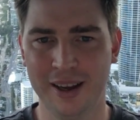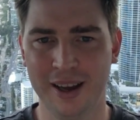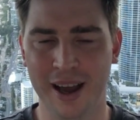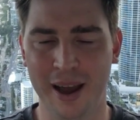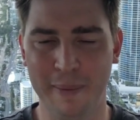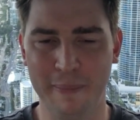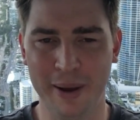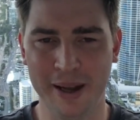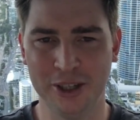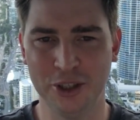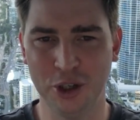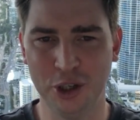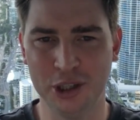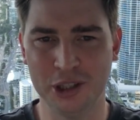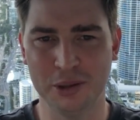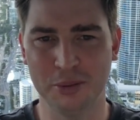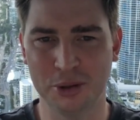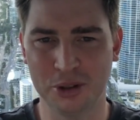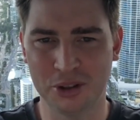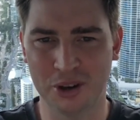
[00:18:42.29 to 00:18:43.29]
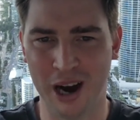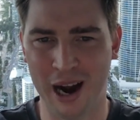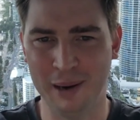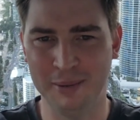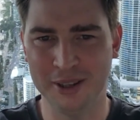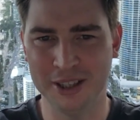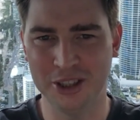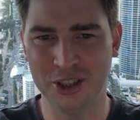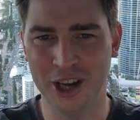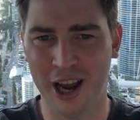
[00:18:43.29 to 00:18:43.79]
And make sure you subscribe to
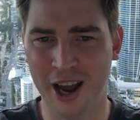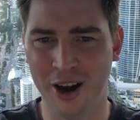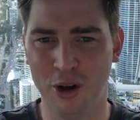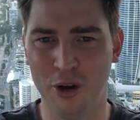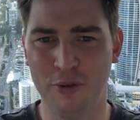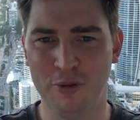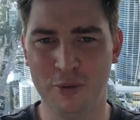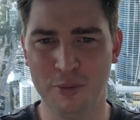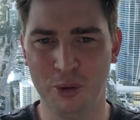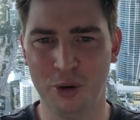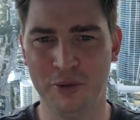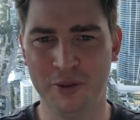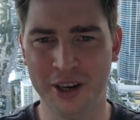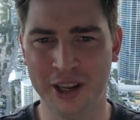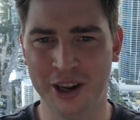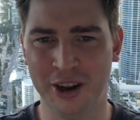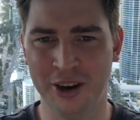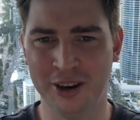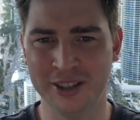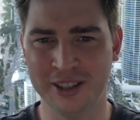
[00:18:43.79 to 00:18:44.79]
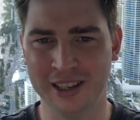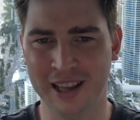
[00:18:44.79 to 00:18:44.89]
the channel for more videos